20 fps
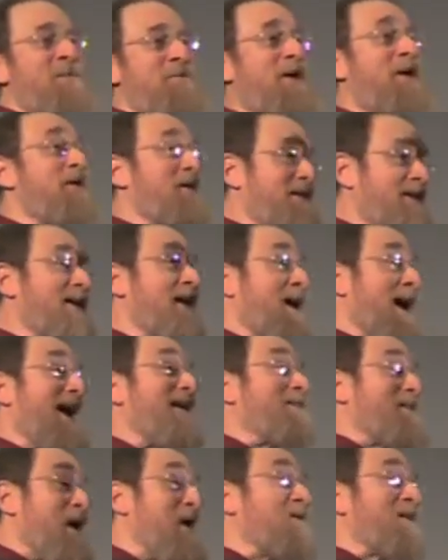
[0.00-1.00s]
But you know,
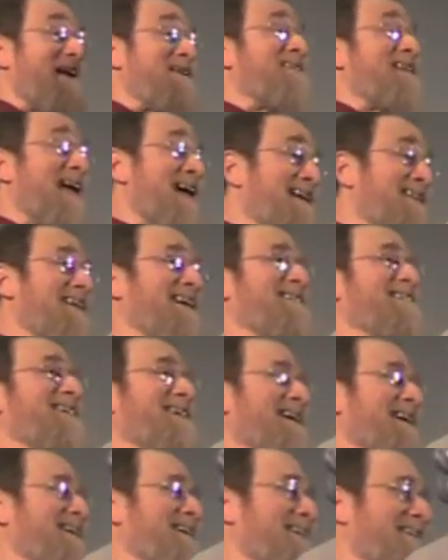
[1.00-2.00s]
I'd take that
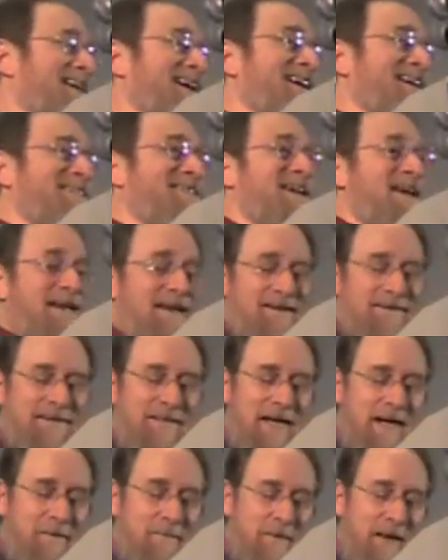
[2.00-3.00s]
today. Okay, I'll take it.
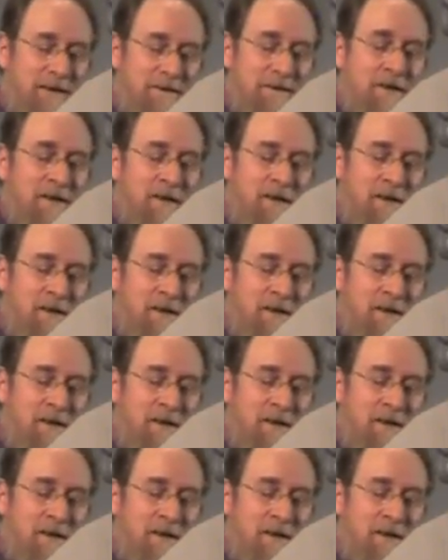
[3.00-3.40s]
Second best.